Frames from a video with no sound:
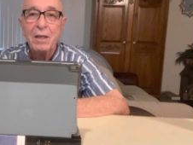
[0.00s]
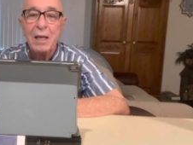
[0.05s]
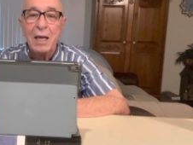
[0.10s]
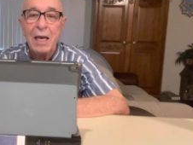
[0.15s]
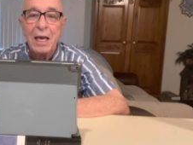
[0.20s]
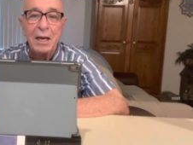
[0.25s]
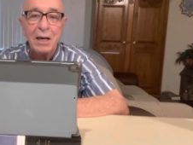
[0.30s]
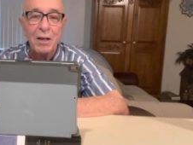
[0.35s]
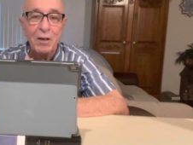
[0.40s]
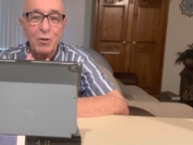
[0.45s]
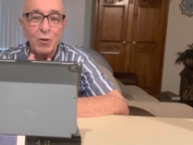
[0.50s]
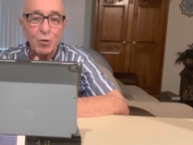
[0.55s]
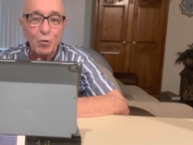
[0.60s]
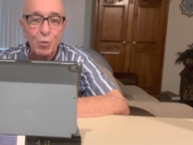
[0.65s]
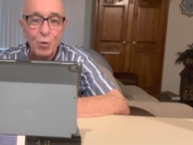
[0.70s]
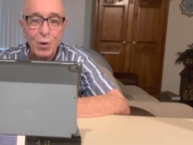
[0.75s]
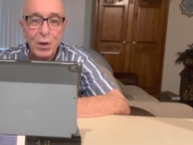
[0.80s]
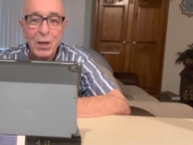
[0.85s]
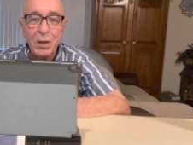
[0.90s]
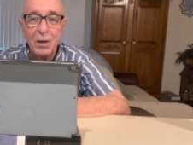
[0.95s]
in his
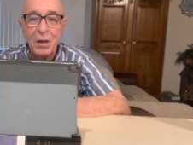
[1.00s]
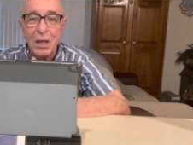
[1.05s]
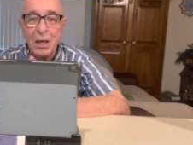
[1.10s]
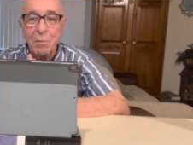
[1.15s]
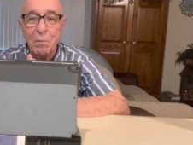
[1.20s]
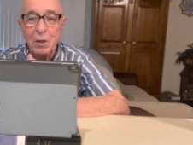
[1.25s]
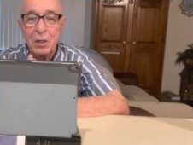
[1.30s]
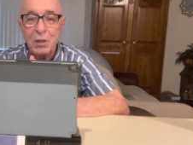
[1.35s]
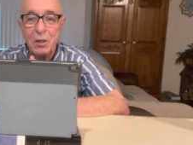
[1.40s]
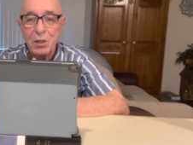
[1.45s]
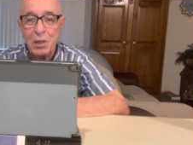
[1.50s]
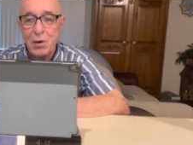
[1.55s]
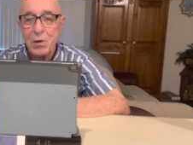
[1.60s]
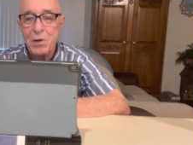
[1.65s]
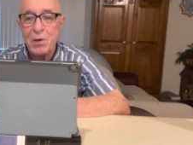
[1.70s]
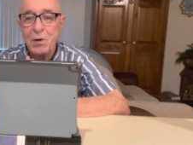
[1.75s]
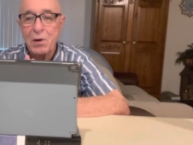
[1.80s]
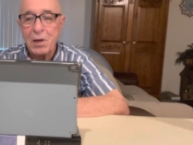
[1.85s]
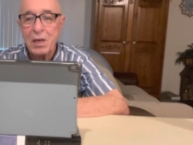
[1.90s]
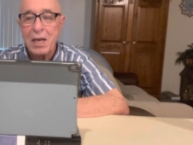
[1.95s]
real and
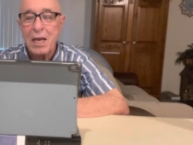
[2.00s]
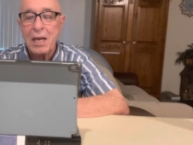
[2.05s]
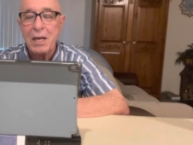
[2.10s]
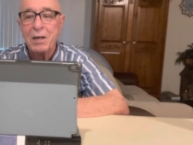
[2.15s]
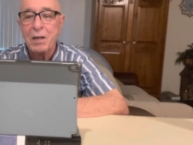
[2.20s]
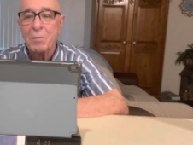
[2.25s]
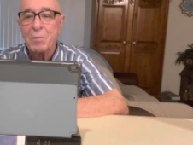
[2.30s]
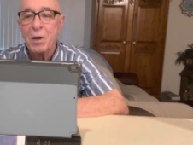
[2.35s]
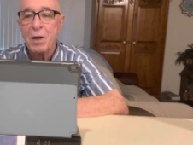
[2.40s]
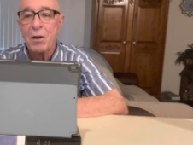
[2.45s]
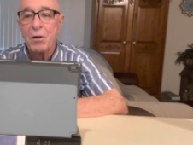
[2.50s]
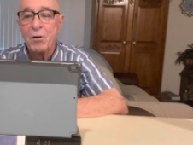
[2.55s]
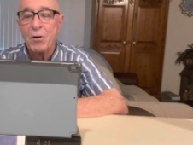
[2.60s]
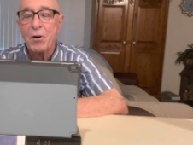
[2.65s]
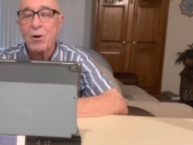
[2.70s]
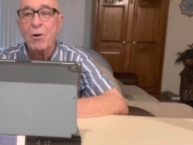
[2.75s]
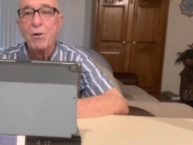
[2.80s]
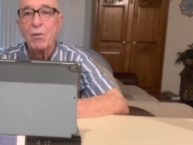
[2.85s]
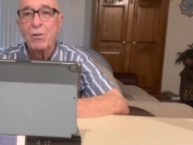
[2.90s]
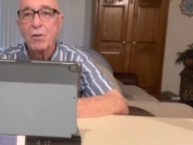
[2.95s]
material kingdom on
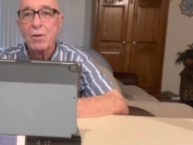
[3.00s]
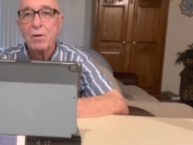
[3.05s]
earth,